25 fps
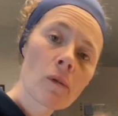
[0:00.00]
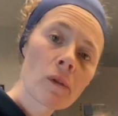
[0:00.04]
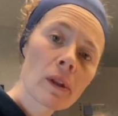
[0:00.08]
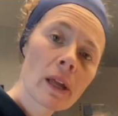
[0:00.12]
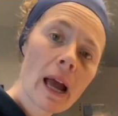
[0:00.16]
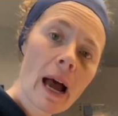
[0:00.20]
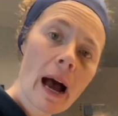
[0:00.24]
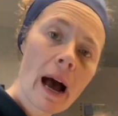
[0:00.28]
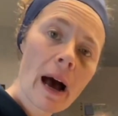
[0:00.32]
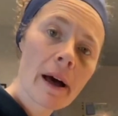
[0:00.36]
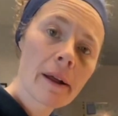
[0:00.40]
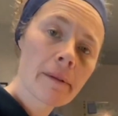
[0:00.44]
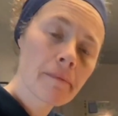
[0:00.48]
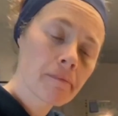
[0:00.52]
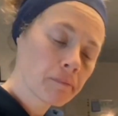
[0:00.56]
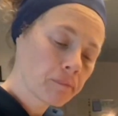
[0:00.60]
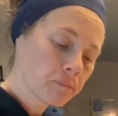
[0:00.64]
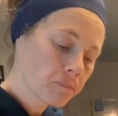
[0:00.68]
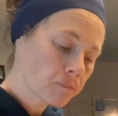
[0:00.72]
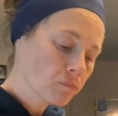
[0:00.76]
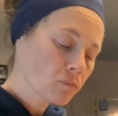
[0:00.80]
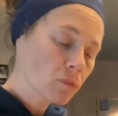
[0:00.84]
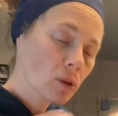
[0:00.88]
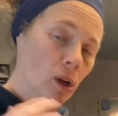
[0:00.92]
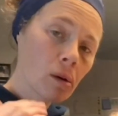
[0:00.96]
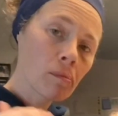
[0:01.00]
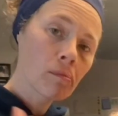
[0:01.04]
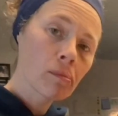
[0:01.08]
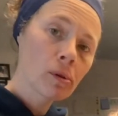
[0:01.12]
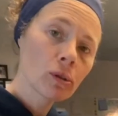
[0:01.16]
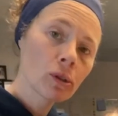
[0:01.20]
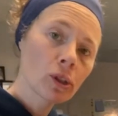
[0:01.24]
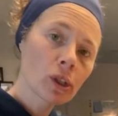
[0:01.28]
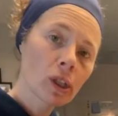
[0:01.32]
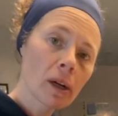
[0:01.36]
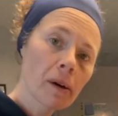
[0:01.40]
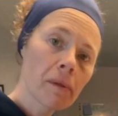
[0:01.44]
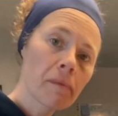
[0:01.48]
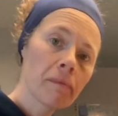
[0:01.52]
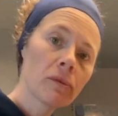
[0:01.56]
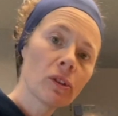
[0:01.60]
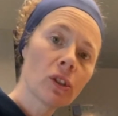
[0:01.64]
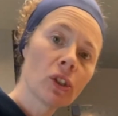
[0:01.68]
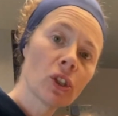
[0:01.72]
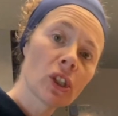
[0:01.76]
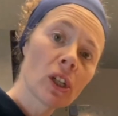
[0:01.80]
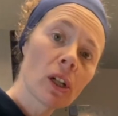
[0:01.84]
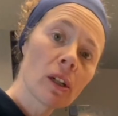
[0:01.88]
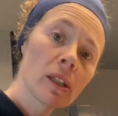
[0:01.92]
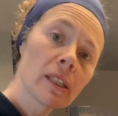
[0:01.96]
only add kombucha
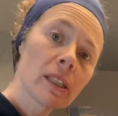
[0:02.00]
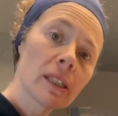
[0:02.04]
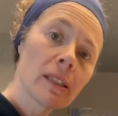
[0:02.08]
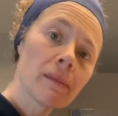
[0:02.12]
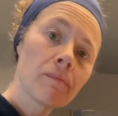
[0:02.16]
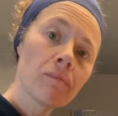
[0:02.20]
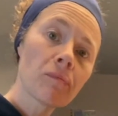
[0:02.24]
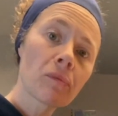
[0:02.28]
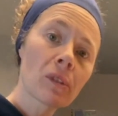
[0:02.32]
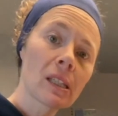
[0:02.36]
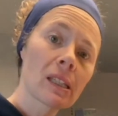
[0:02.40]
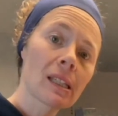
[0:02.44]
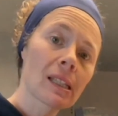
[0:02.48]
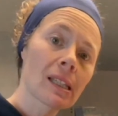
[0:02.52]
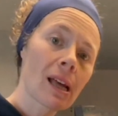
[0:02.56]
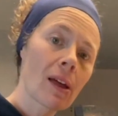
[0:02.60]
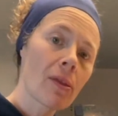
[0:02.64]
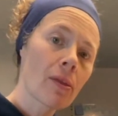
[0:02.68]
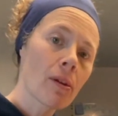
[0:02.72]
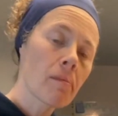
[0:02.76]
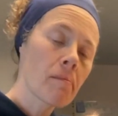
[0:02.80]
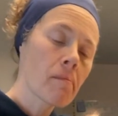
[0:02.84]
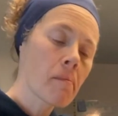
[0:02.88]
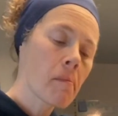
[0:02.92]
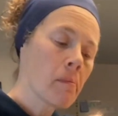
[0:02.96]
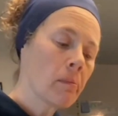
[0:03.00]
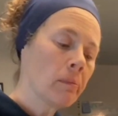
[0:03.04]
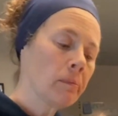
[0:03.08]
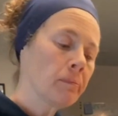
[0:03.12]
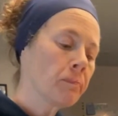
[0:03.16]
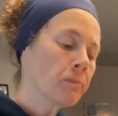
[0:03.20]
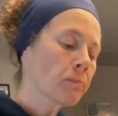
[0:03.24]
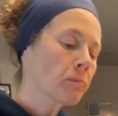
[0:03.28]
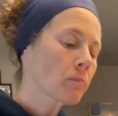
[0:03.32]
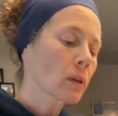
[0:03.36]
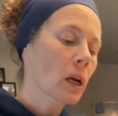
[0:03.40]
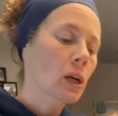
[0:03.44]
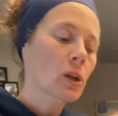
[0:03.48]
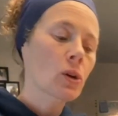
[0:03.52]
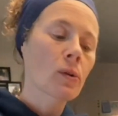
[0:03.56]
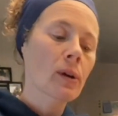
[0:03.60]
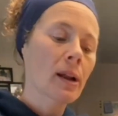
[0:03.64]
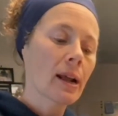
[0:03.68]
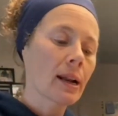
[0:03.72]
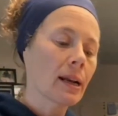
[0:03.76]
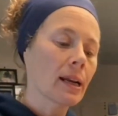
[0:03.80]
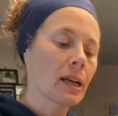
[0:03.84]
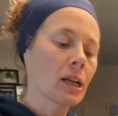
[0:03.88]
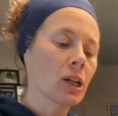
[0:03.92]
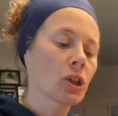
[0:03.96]
and gelatin and set them. I don't
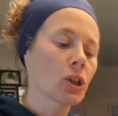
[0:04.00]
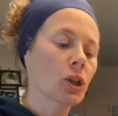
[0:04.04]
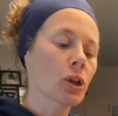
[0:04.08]
add any